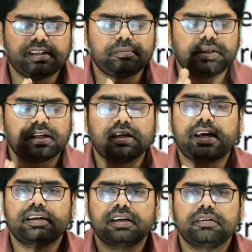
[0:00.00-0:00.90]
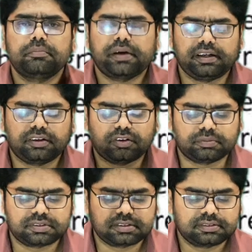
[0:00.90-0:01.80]
than mirror-like
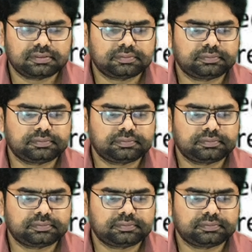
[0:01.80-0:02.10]
palindromes.